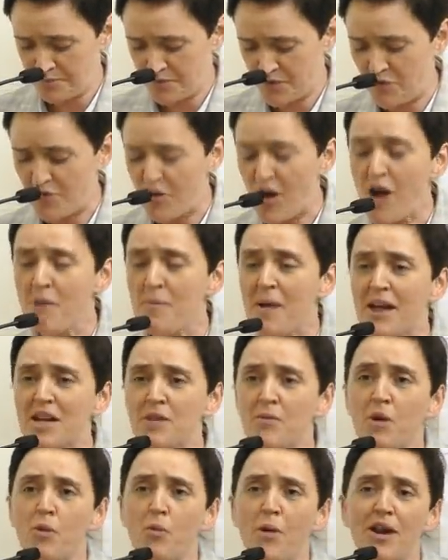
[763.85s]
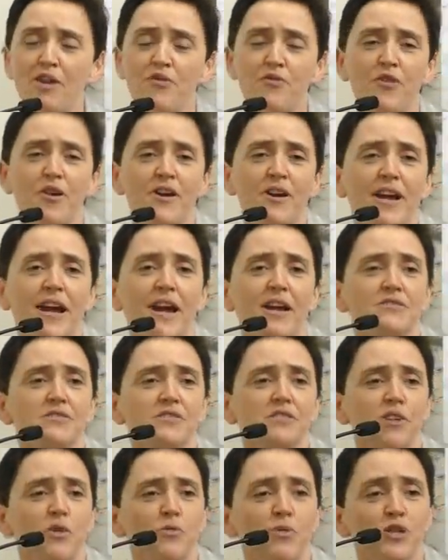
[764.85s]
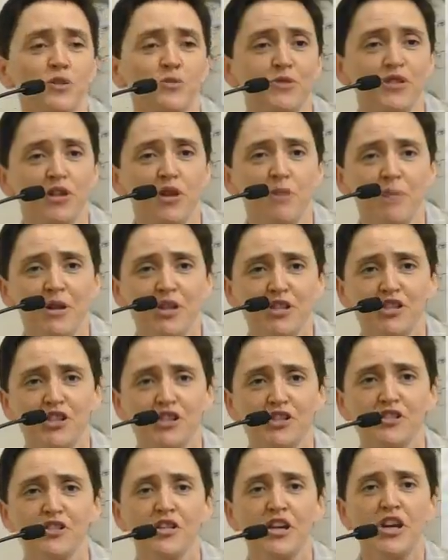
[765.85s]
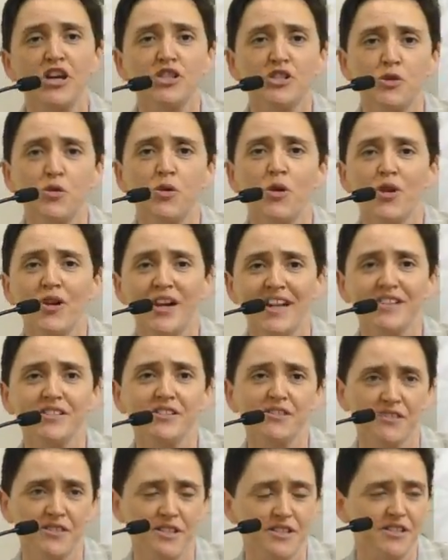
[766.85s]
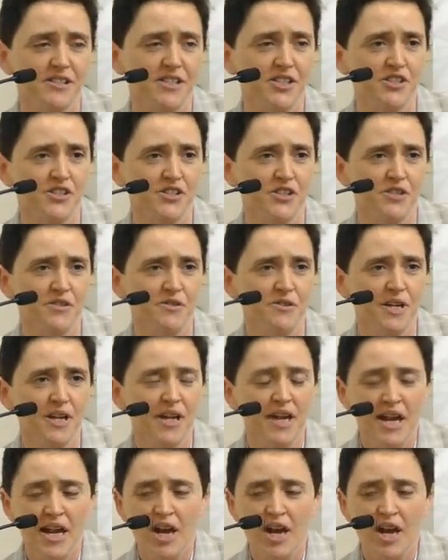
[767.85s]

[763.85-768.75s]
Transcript: The Farm Animal Welfare Council, which was commissioned to look into this issue,